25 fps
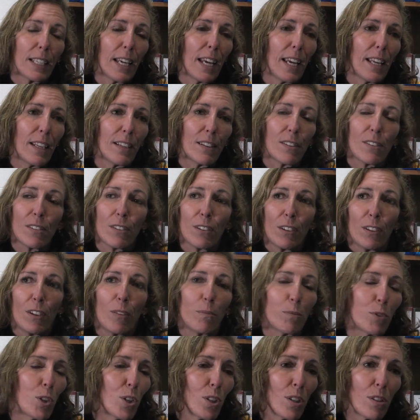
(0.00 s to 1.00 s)
and
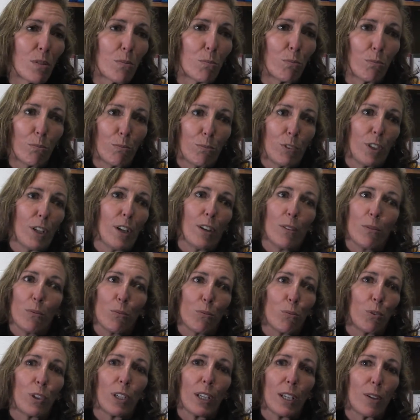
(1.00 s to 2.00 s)
I'm just
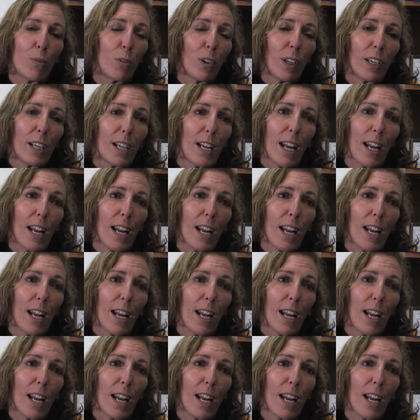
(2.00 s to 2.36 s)
really